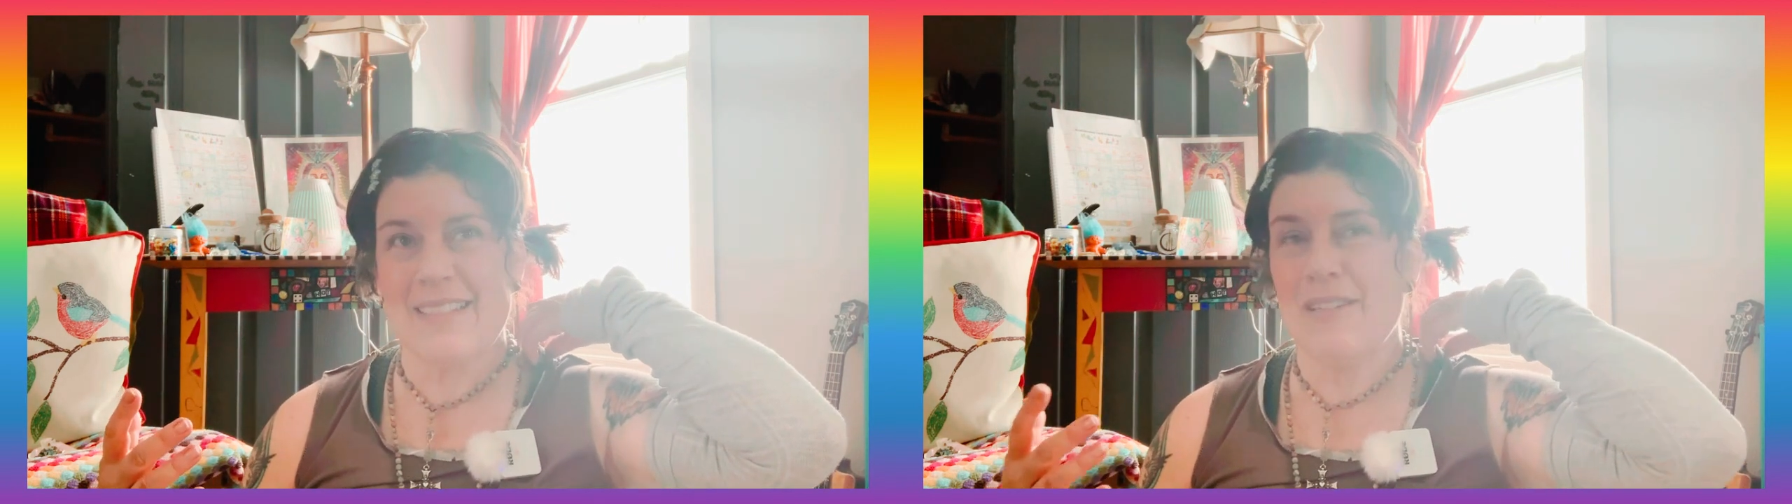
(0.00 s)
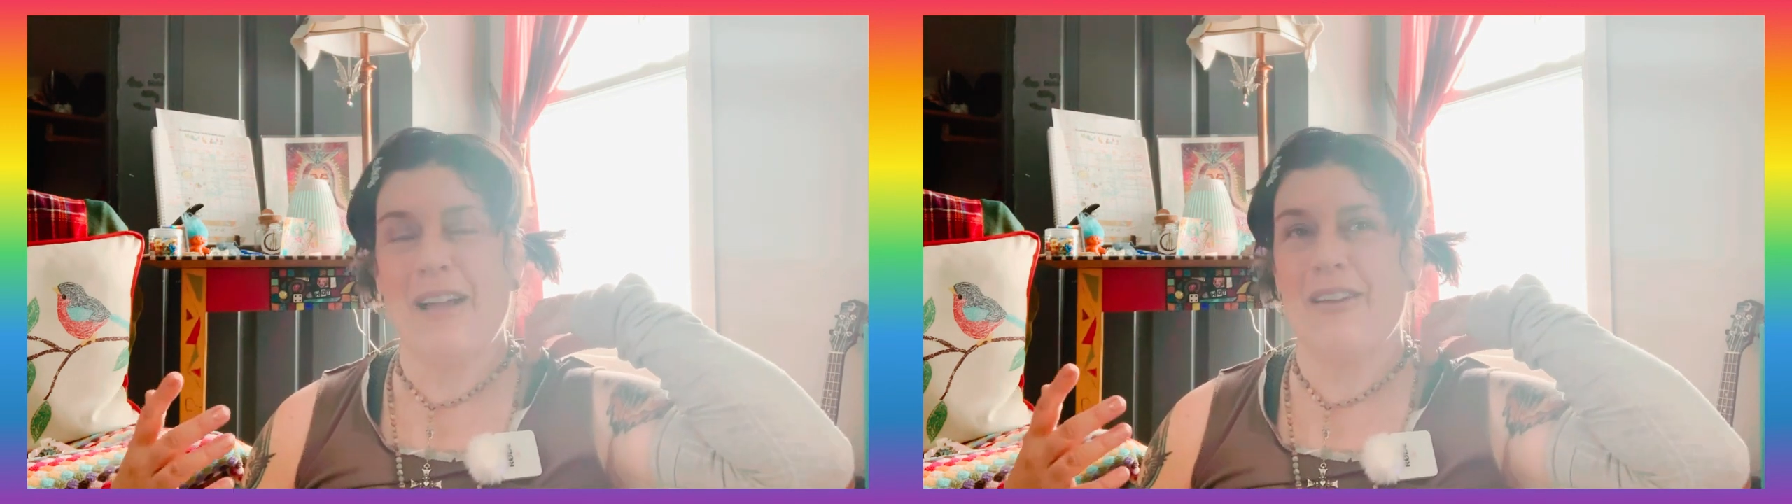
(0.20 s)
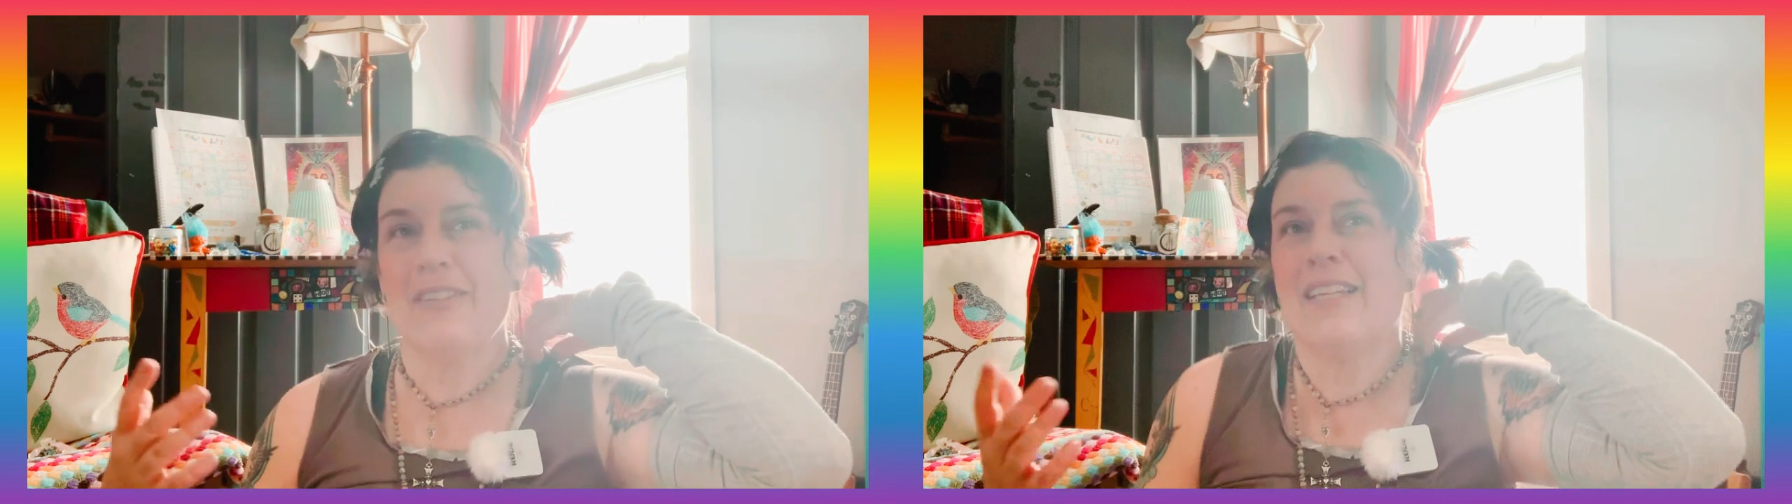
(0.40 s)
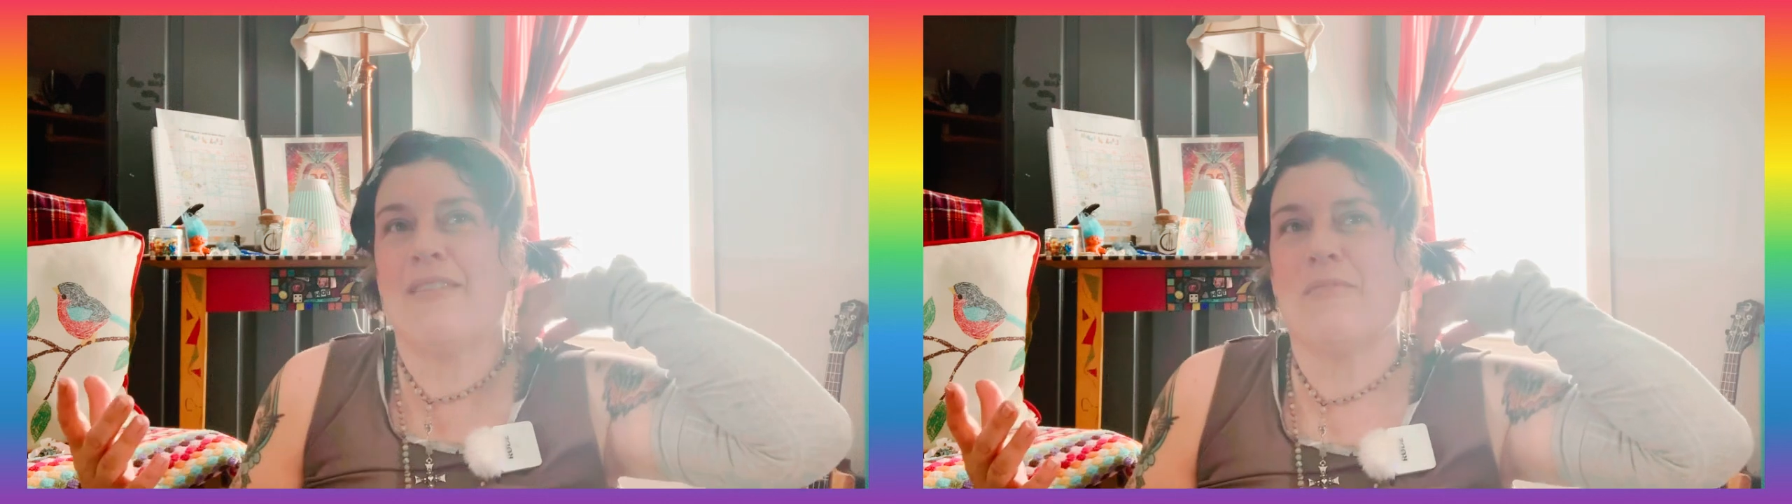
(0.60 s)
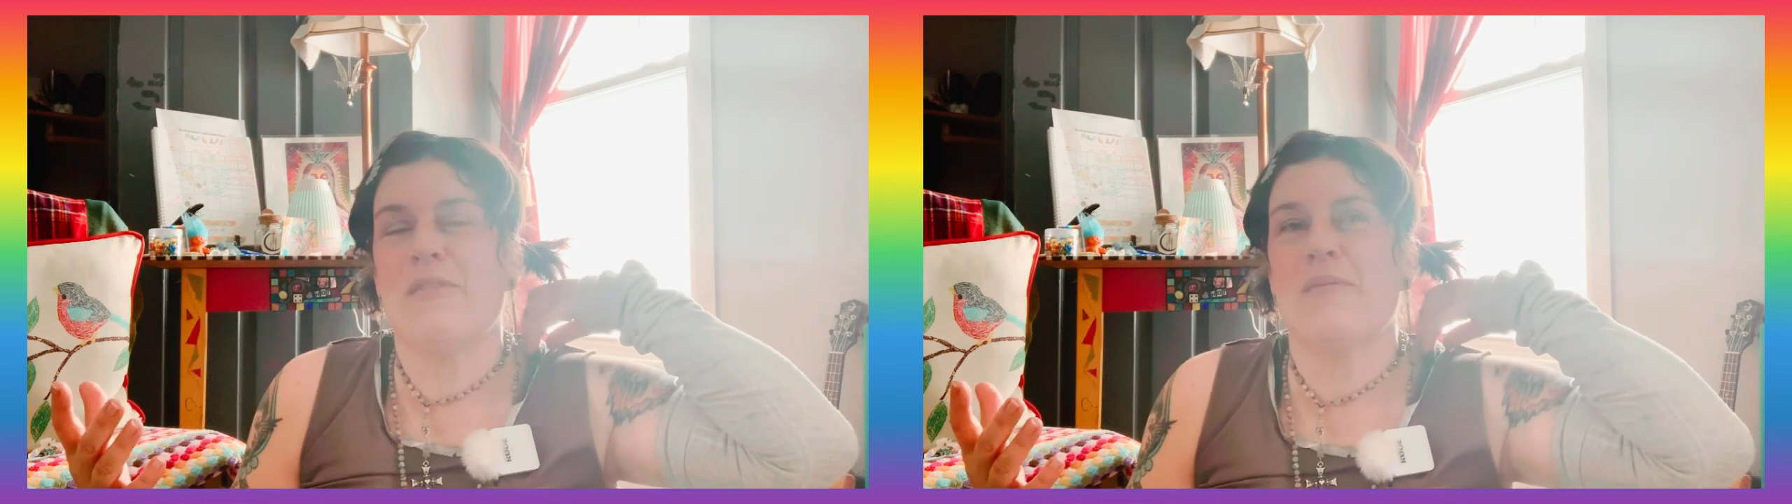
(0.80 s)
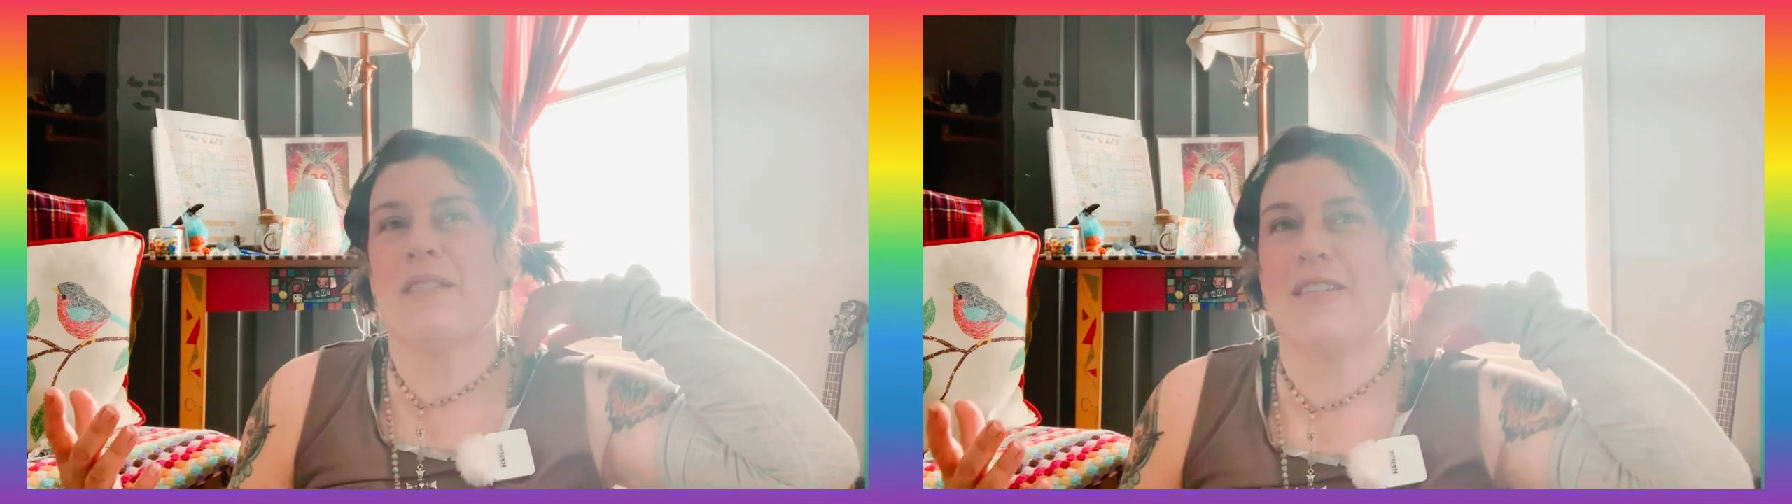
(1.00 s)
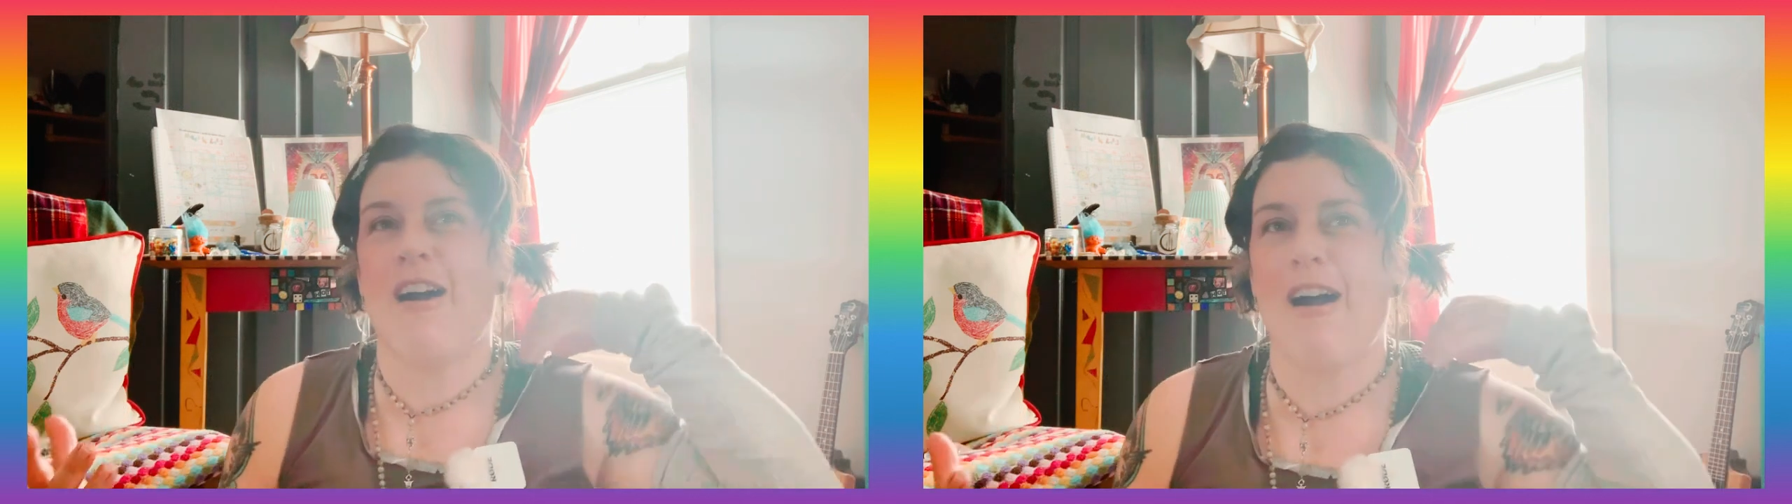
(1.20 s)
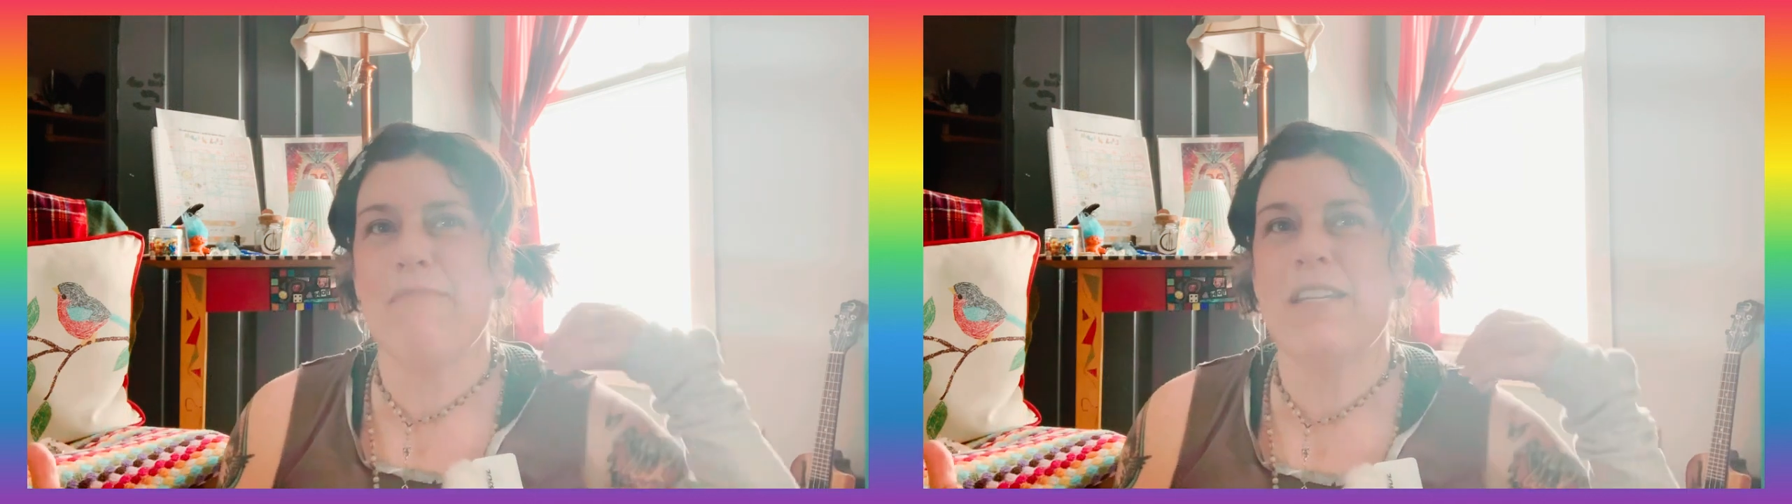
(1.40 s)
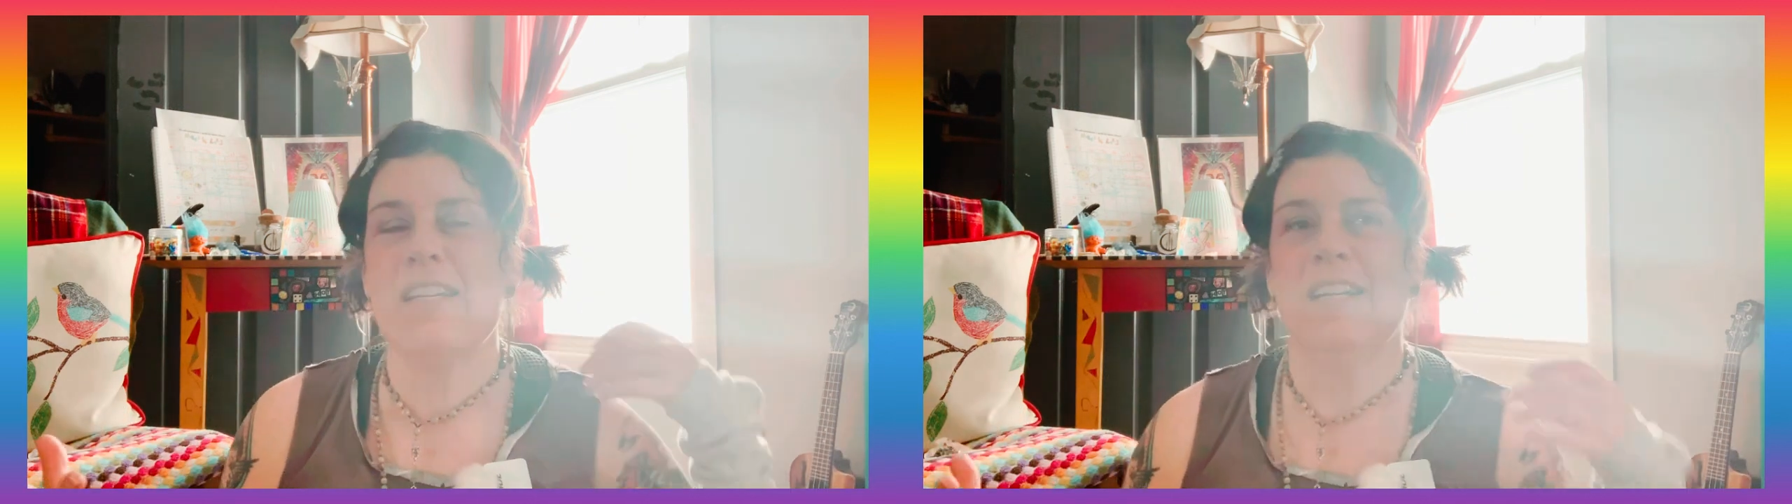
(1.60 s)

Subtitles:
I don't think it ever really was a hobby,